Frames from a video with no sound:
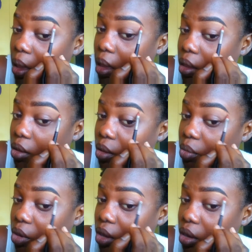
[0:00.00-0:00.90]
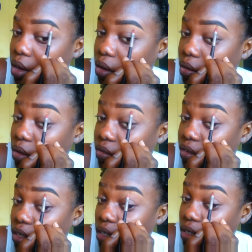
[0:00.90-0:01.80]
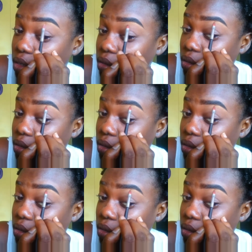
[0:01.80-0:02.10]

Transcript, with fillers: you can bring it down if you need to